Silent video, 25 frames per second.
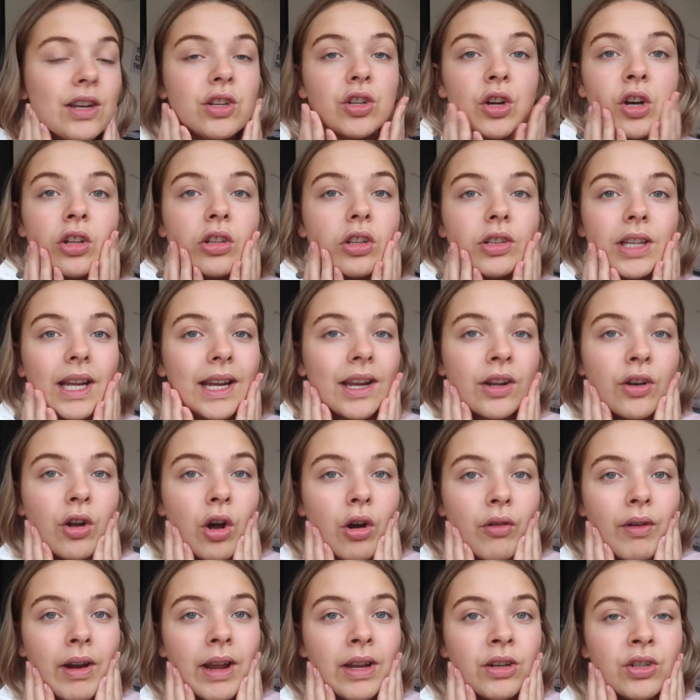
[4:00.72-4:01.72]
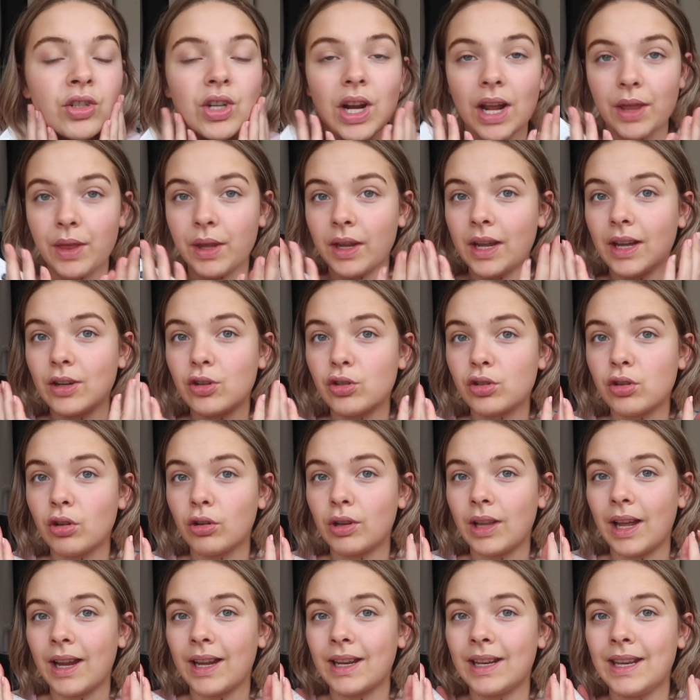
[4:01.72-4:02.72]
I don't look like an orange. I think I just
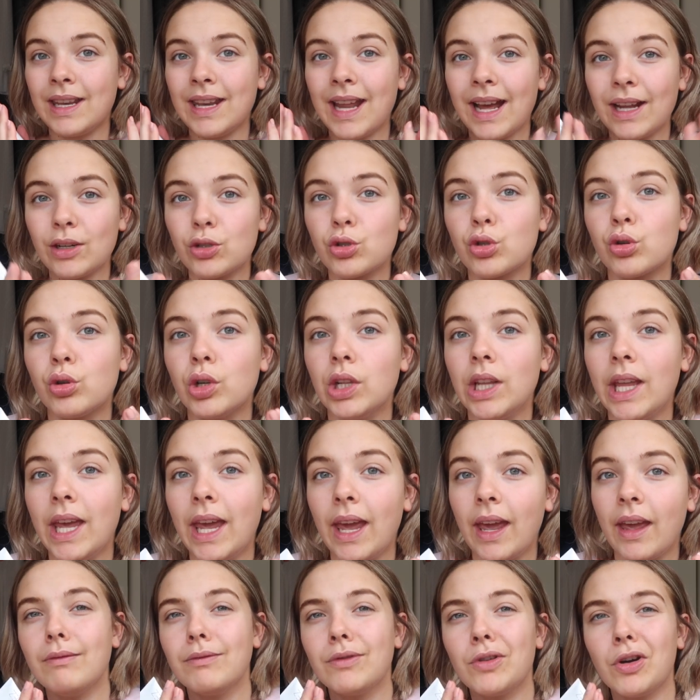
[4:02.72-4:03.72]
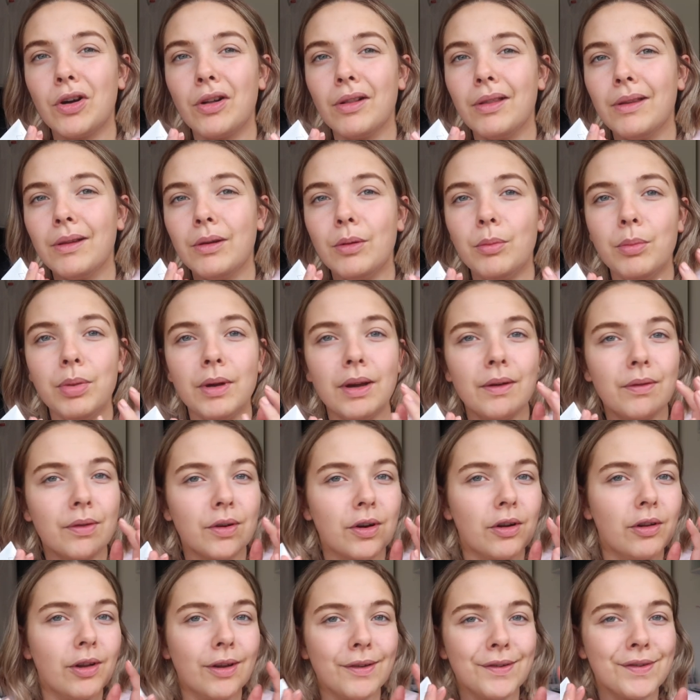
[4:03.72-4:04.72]
look like naturally I've got a little bit of
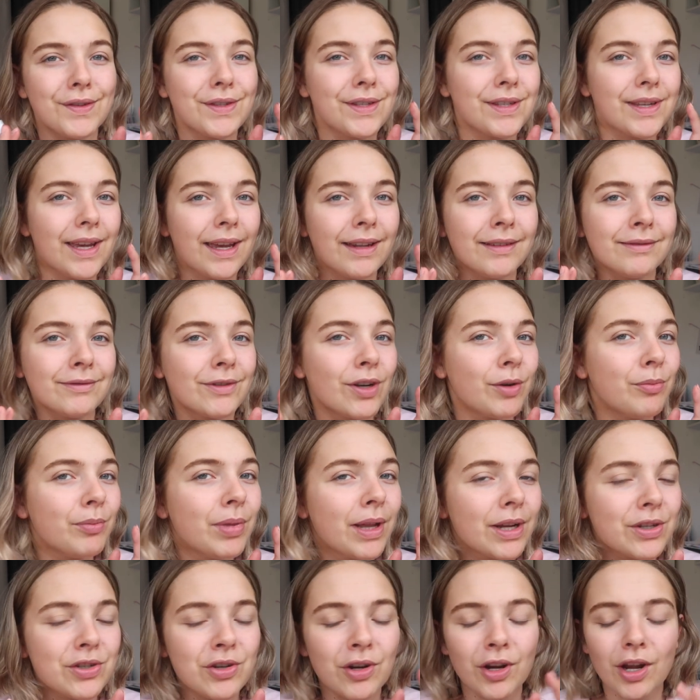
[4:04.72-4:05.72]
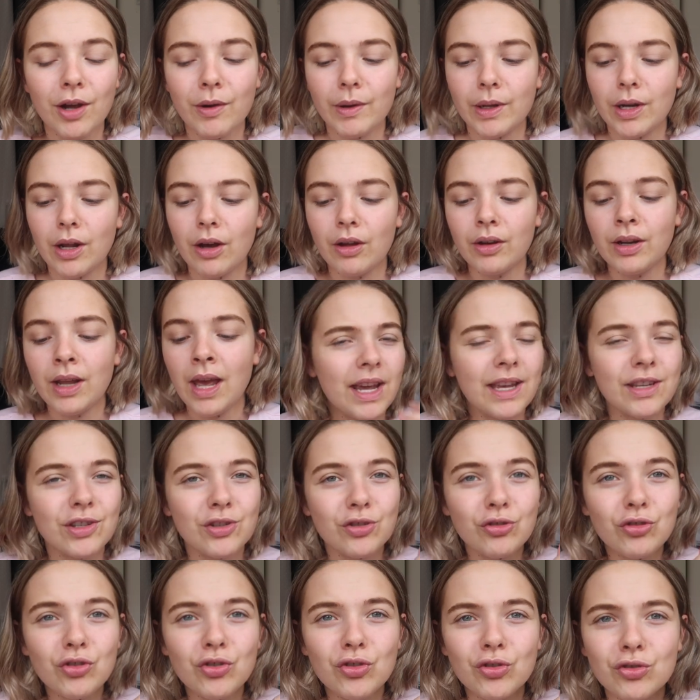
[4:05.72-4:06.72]
an olive skin complexion going on. It's
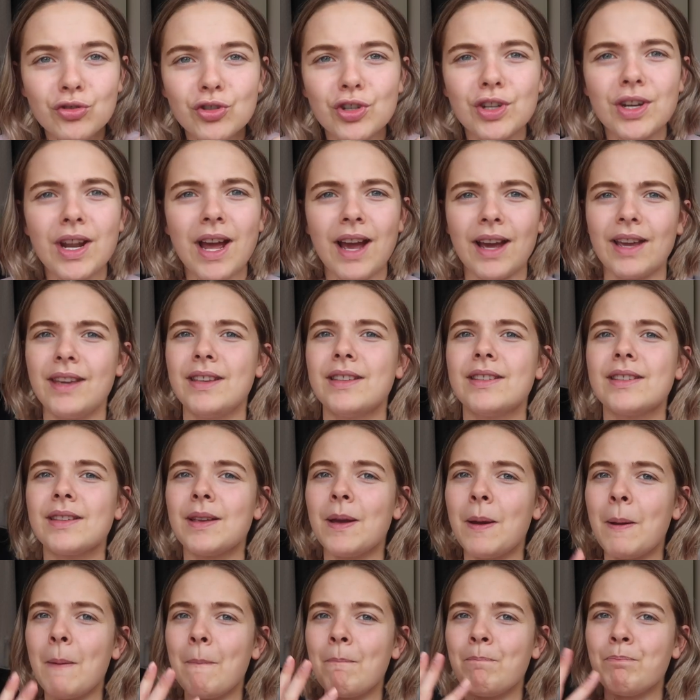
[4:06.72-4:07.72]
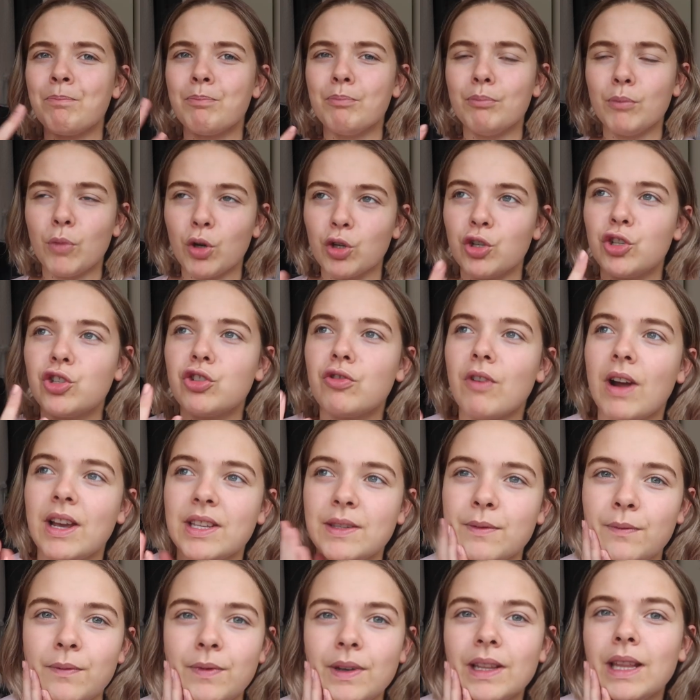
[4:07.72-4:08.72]
just such a nice
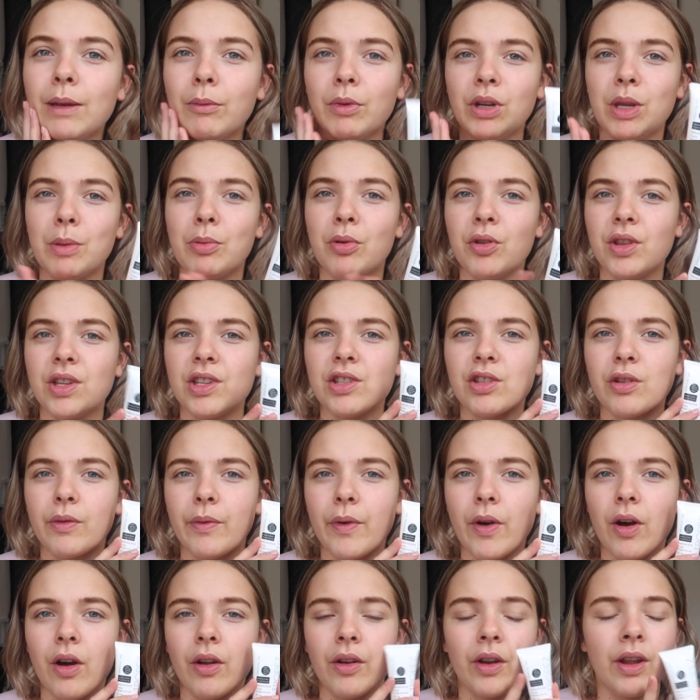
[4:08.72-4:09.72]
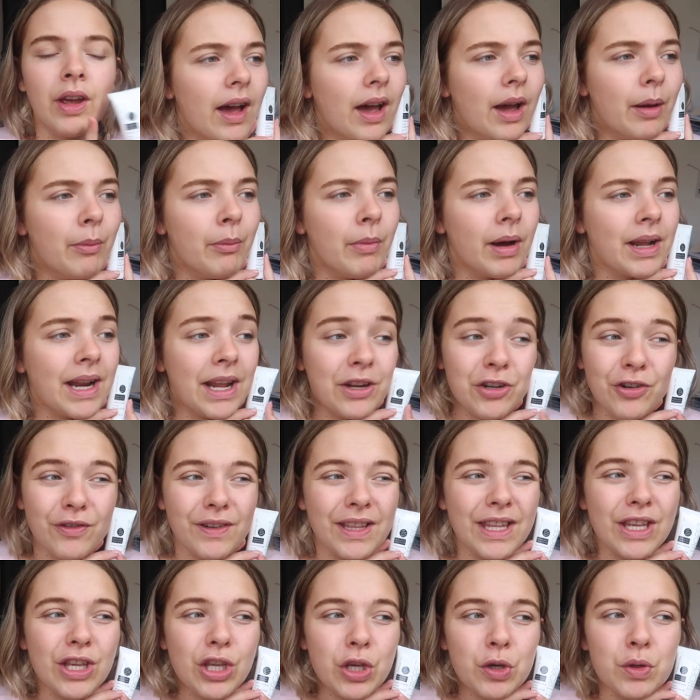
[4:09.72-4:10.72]
moisturising feeling when you put this stuff on. Um, and I don't
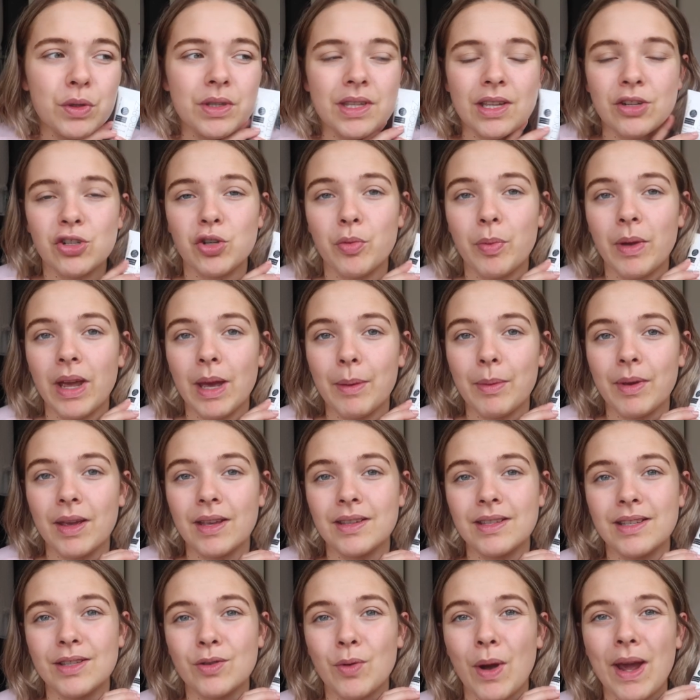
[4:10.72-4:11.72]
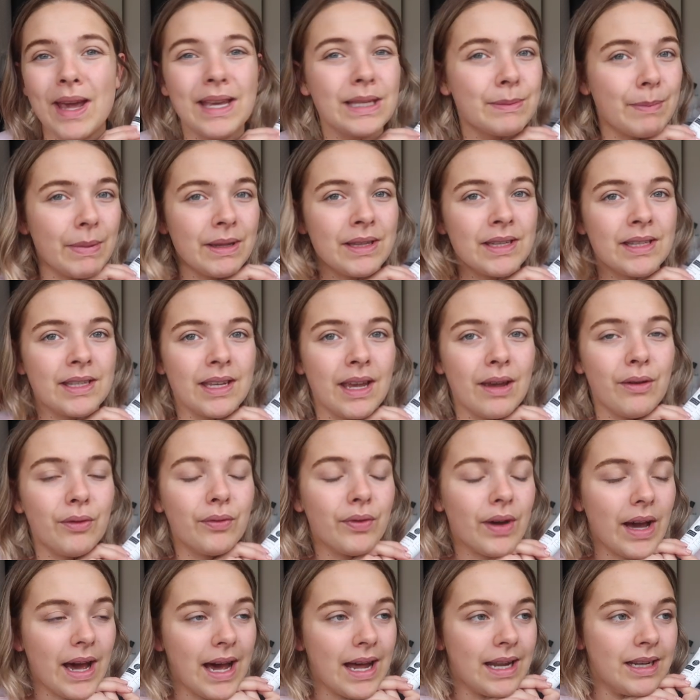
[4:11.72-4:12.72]
really use Saint-Tropez because it's quite
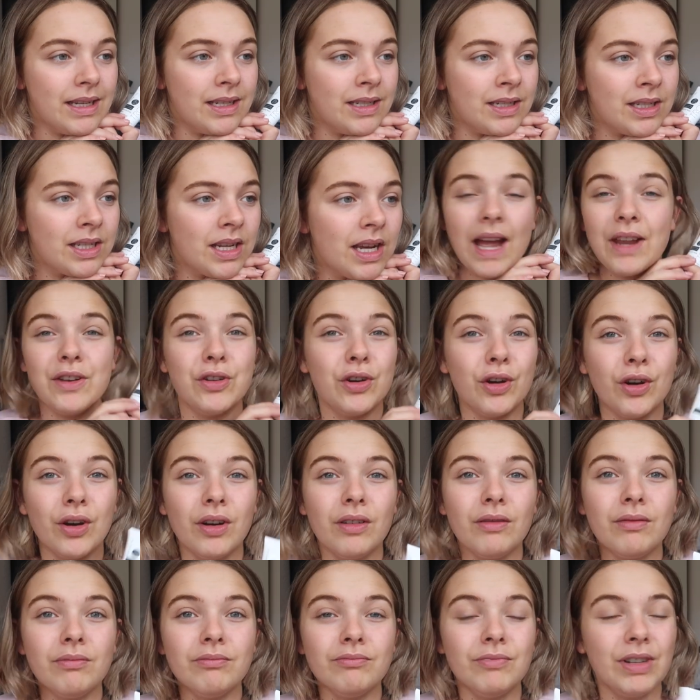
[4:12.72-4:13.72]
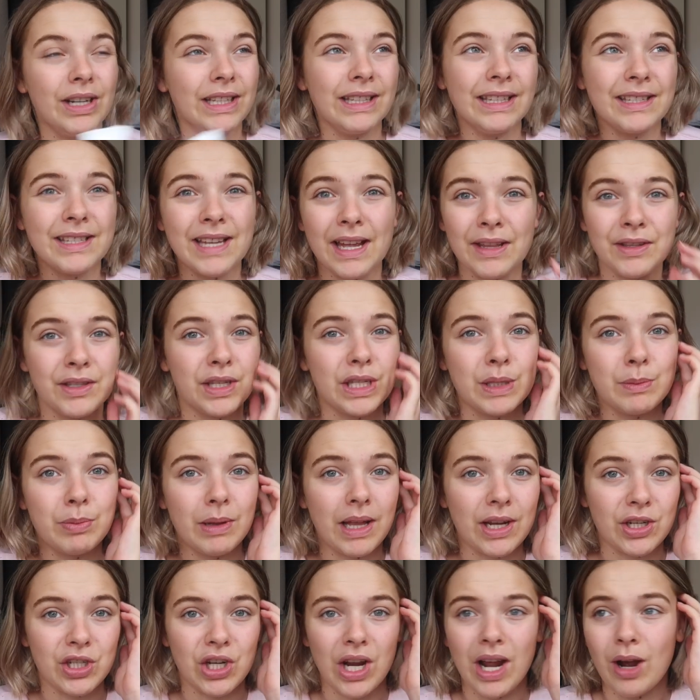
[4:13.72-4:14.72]
expensive and I don't really tend to
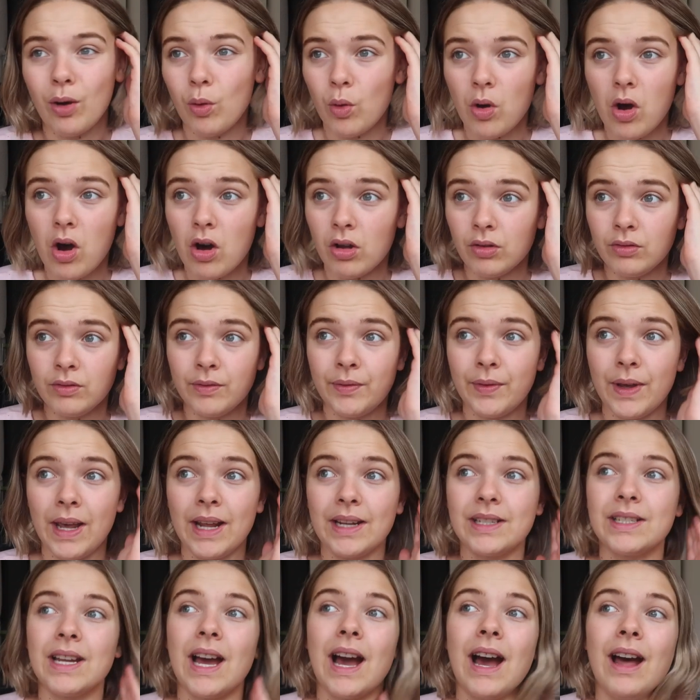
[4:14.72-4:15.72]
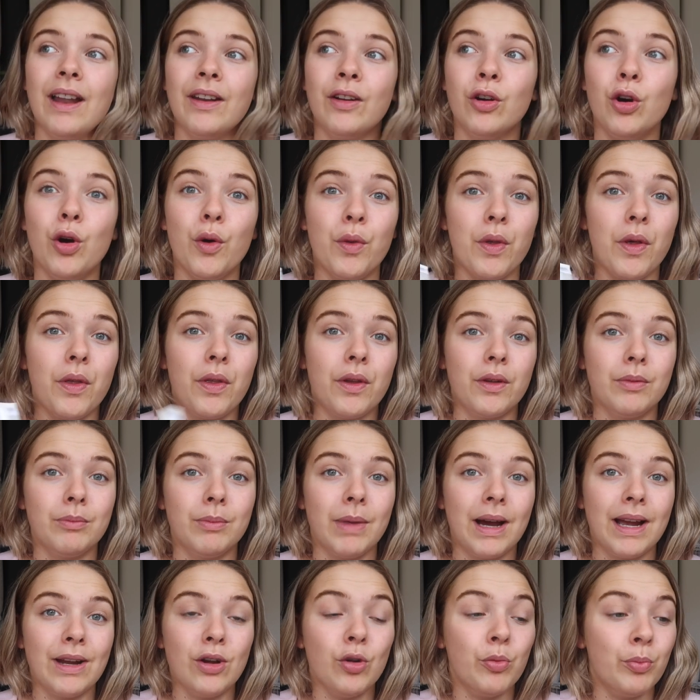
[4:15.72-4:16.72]
splash out on fake tan other than
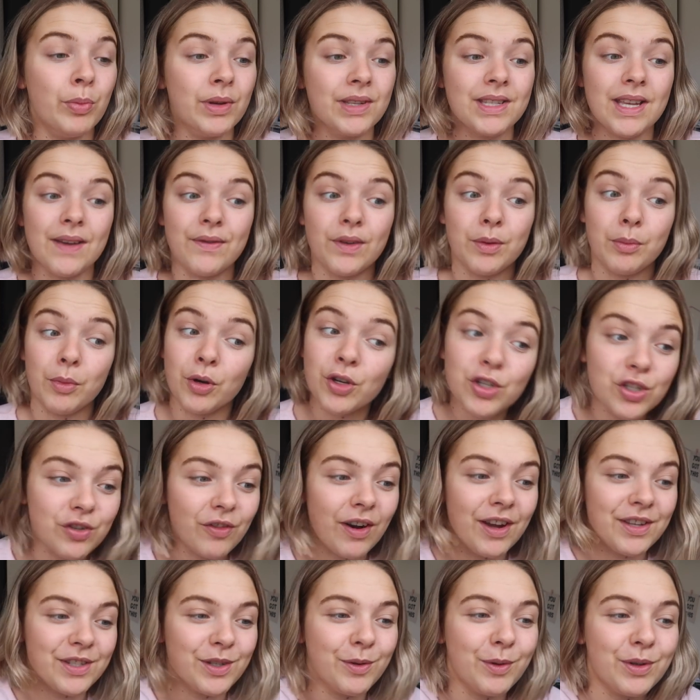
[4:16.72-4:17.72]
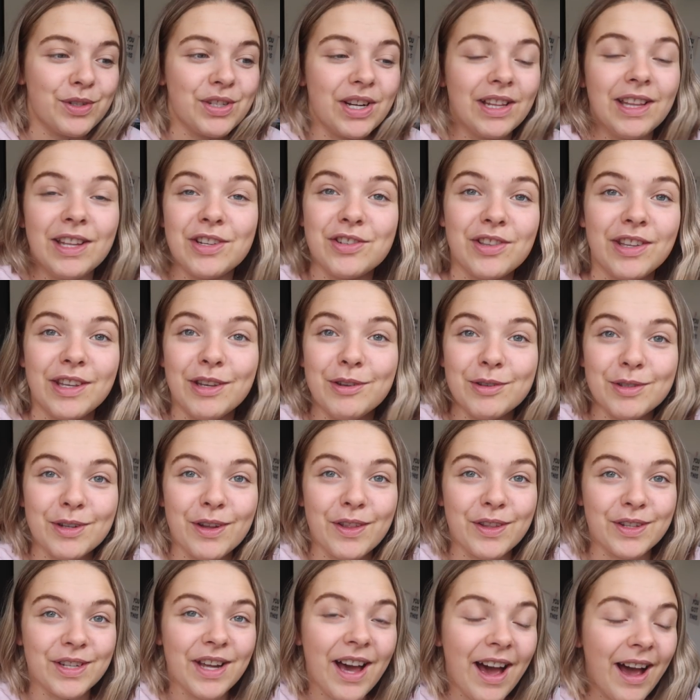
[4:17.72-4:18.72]
my number seven moisturiser, which I literally use
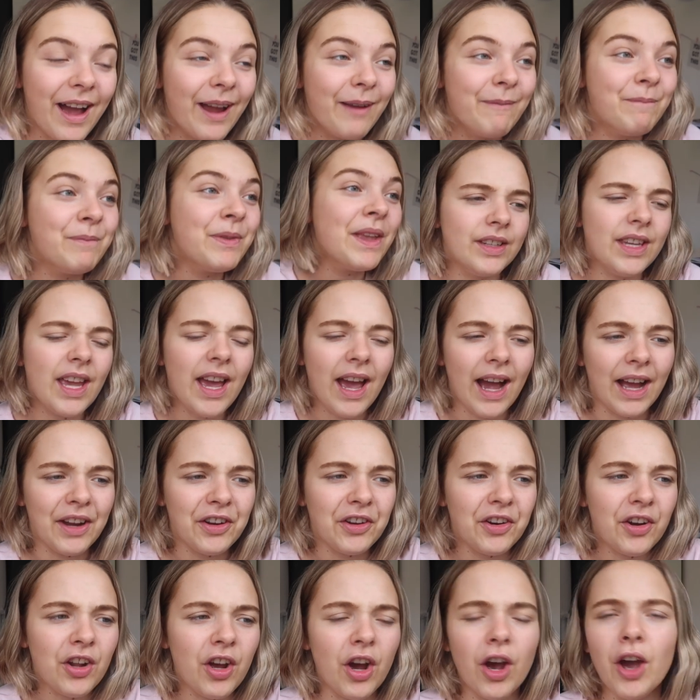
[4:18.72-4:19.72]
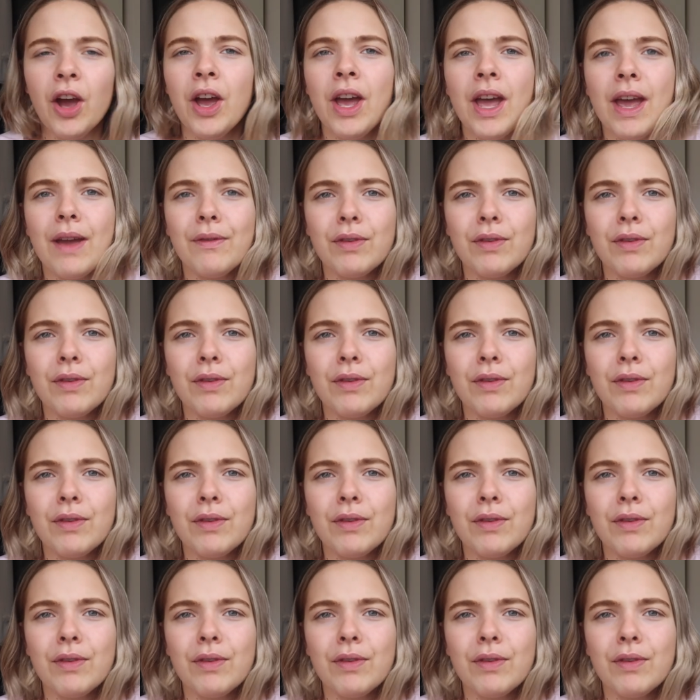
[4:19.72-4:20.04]
all the time. Yeah, I don't know.